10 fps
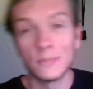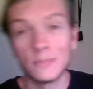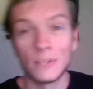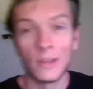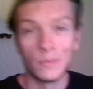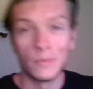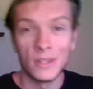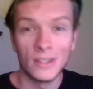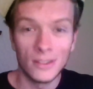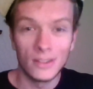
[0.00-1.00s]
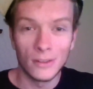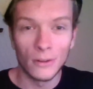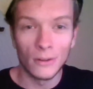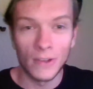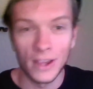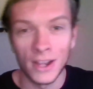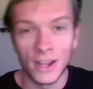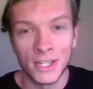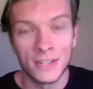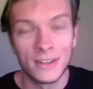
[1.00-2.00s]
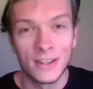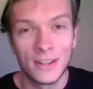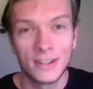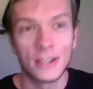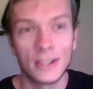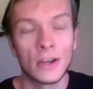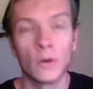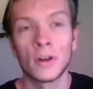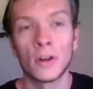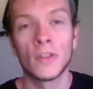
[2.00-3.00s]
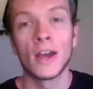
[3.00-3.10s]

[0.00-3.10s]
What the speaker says: might be the little kick I need to get going on that.